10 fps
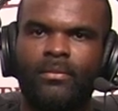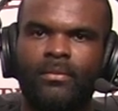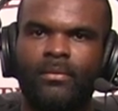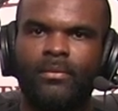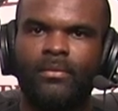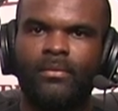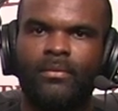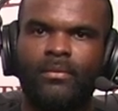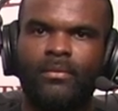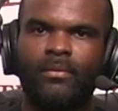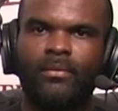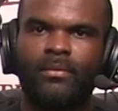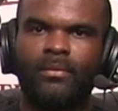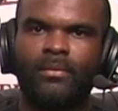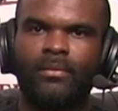
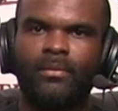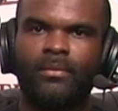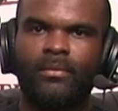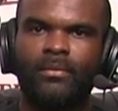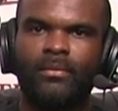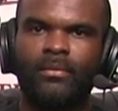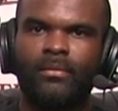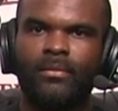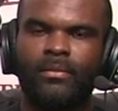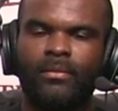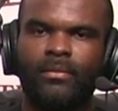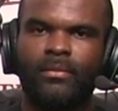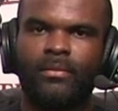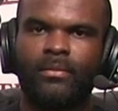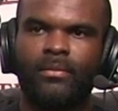
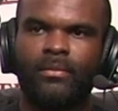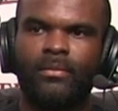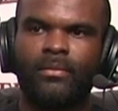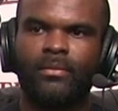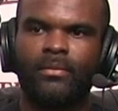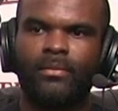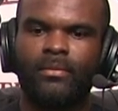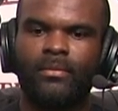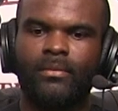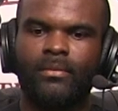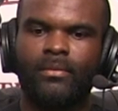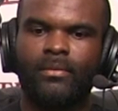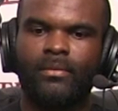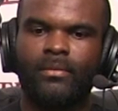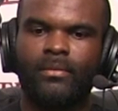
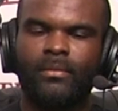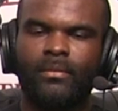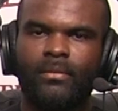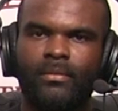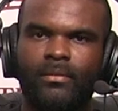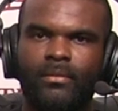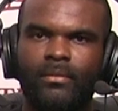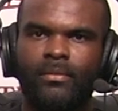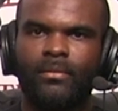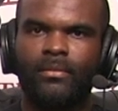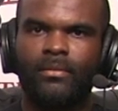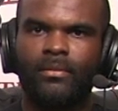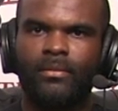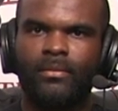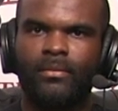
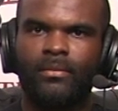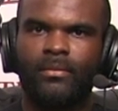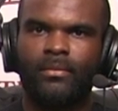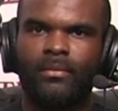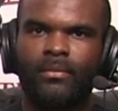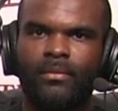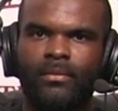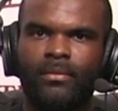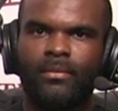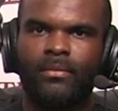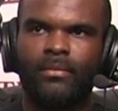No words are spoken by the person on screen.